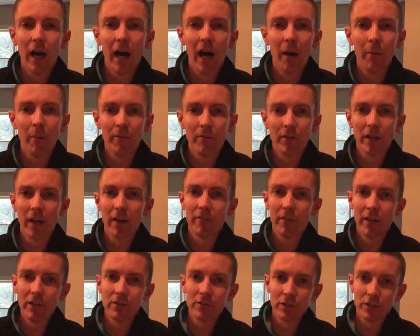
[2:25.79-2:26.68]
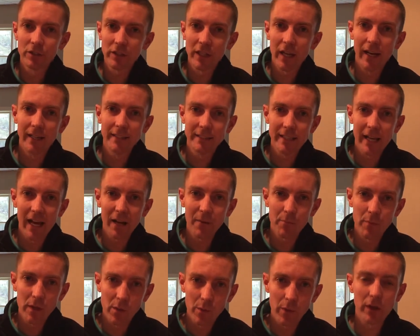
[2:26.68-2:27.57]
If you have interest,
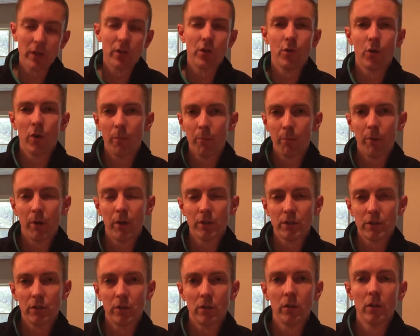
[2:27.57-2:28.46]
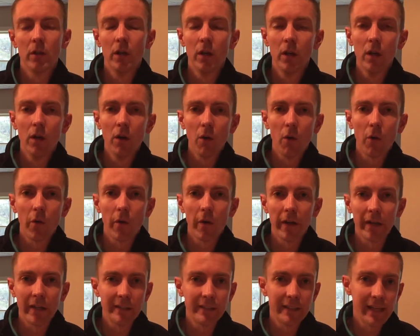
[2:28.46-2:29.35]
contact me. We can do a personal
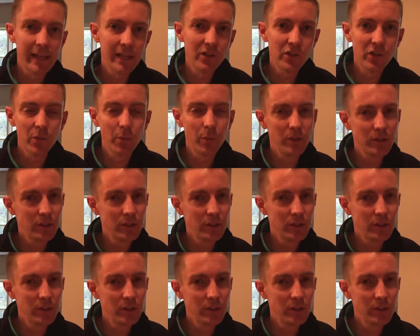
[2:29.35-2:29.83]
orientation.